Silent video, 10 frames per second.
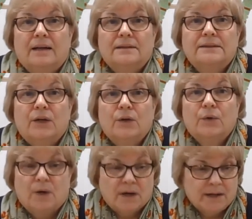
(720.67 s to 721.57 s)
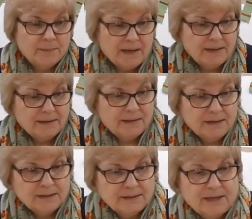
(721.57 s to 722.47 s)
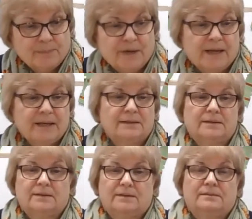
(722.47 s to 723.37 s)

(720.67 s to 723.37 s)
So I made another template,